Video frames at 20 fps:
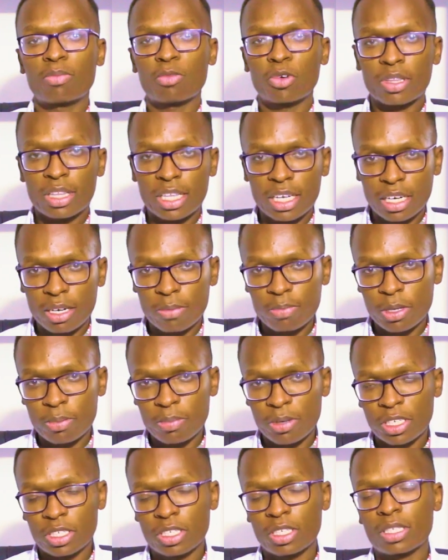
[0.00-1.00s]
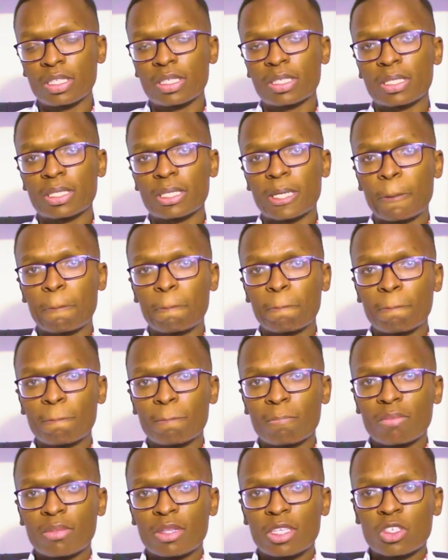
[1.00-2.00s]
chemotherapy patients.
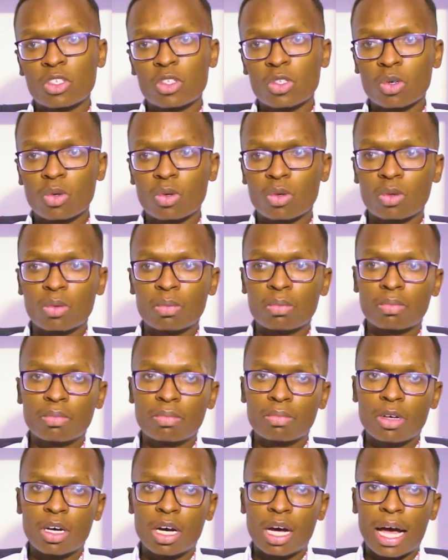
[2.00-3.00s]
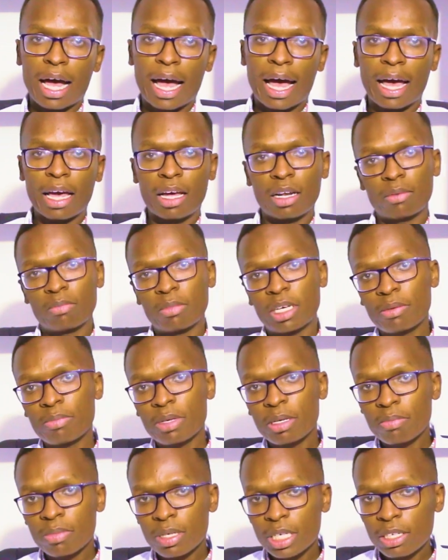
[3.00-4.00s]
So I'll
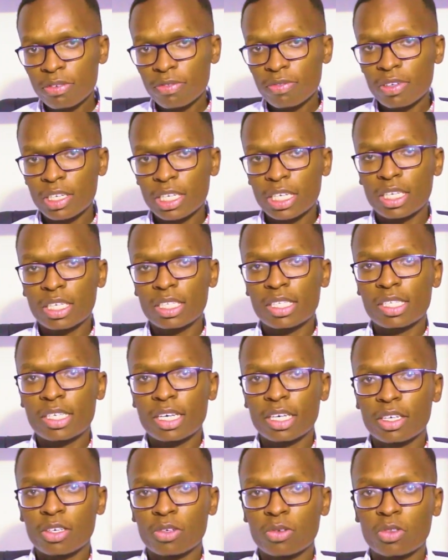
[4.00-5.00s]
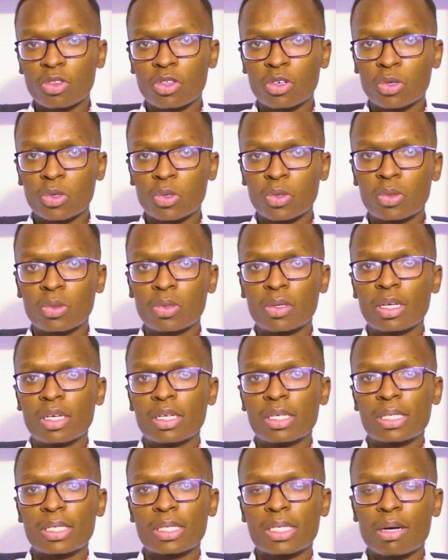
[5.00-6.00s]
maybe briefly take you through
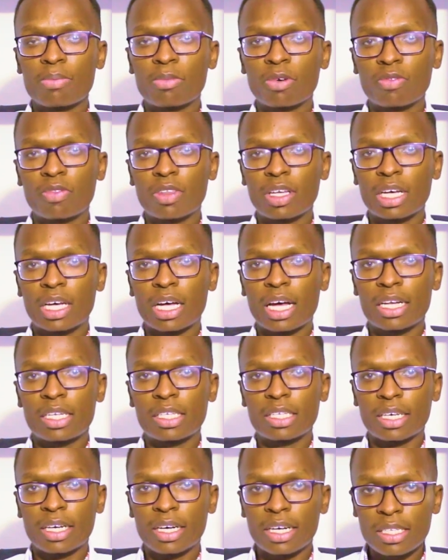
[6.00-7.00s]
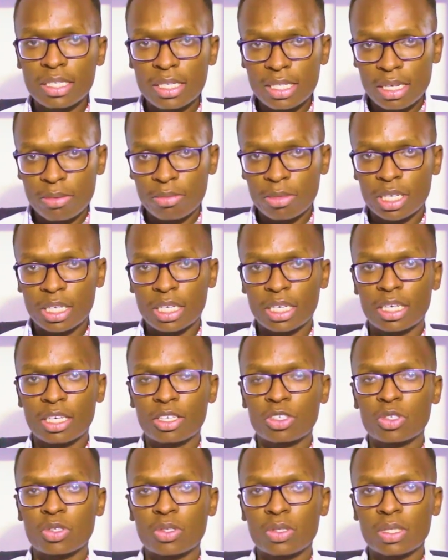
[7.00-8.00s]
some of the anti-cancer
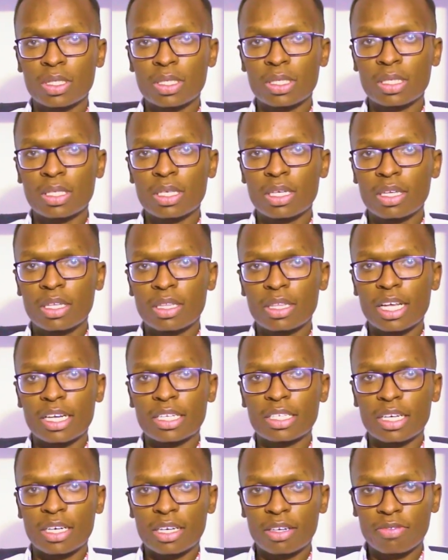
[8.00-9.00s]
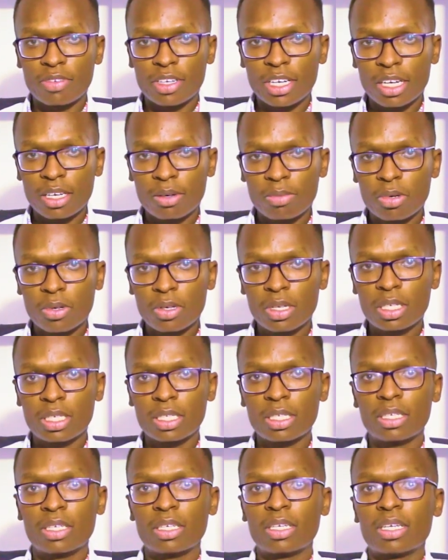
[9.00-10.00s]
medications that are available,
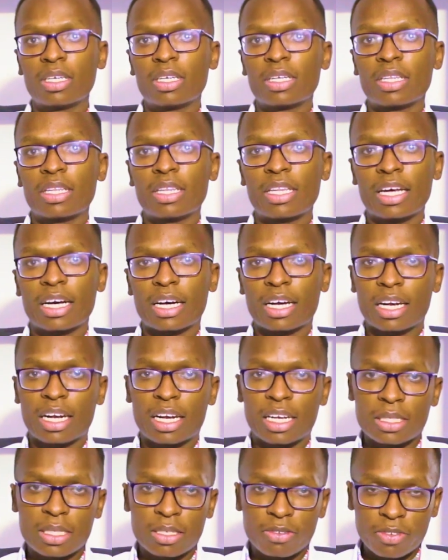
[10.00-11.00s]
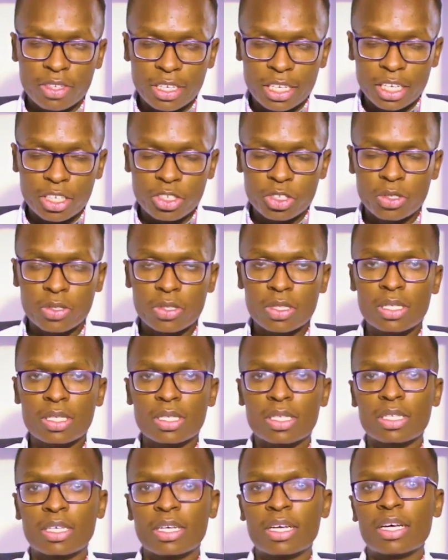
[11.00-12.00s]
their
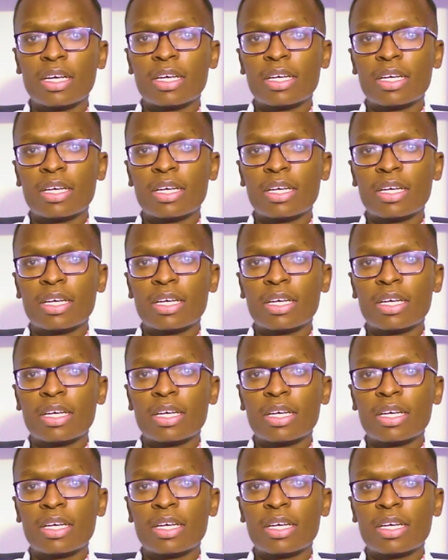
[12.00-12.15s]
classifications,